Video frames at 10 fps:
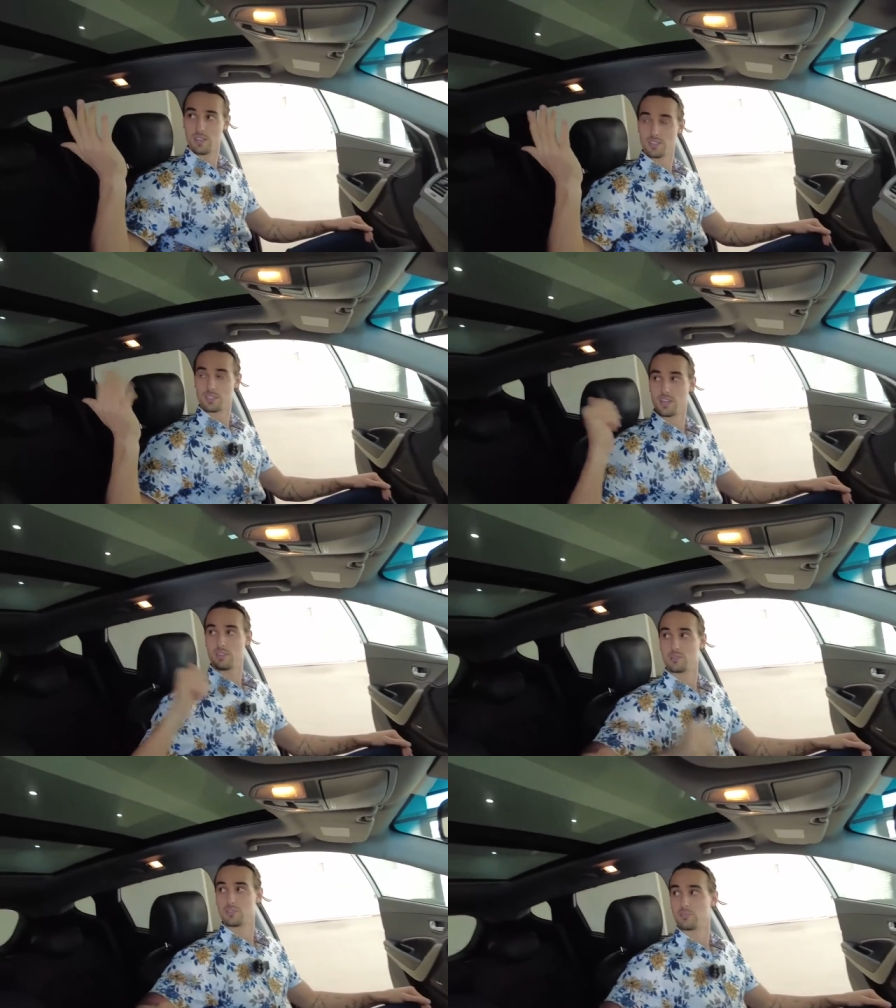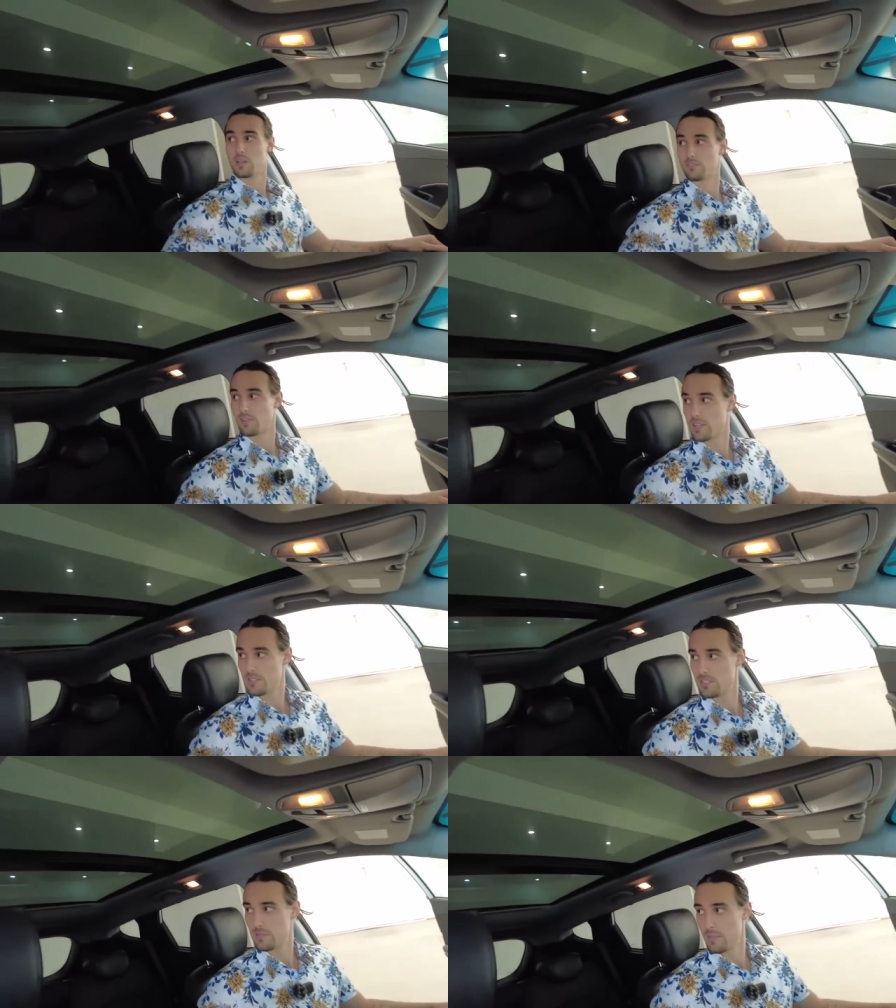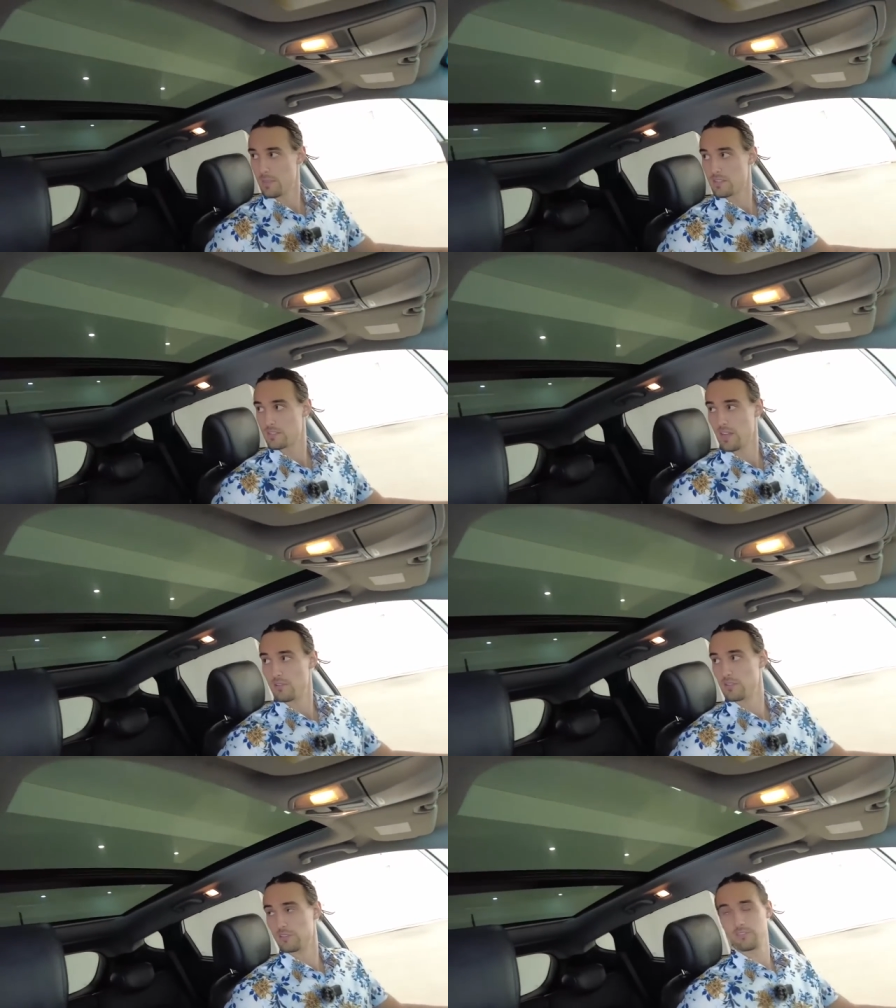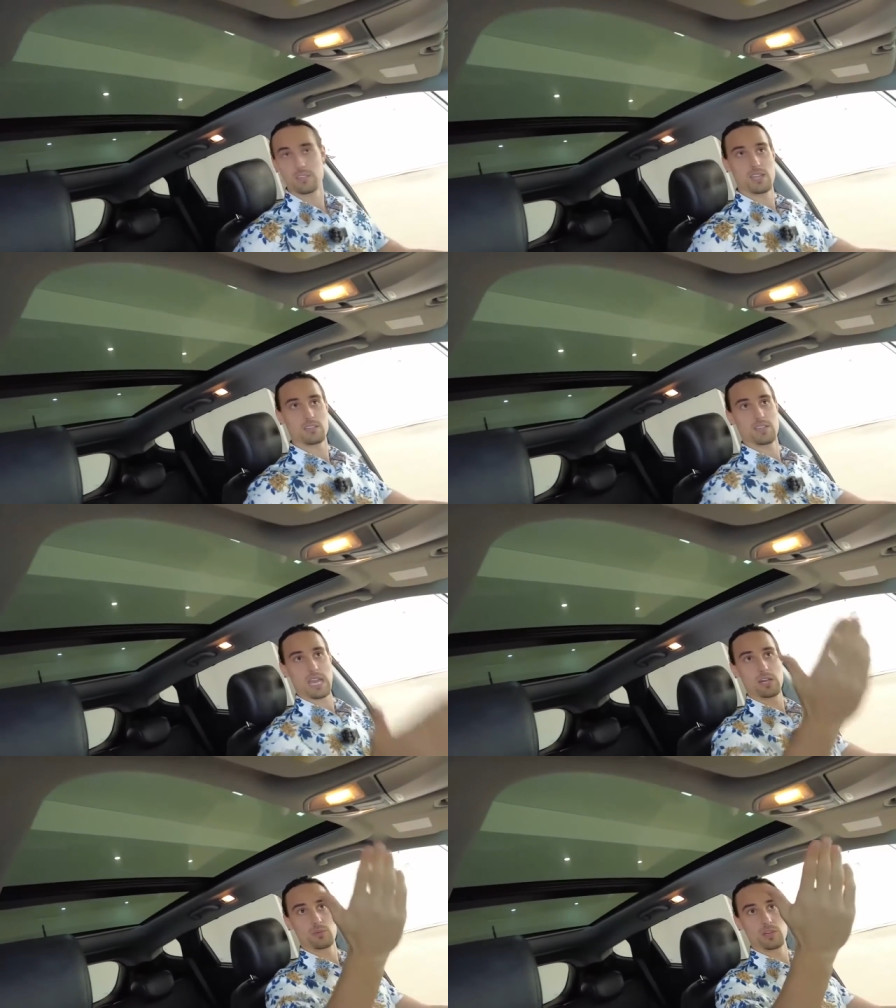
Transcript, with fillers: the sunroof my friends the sunroof you know you know how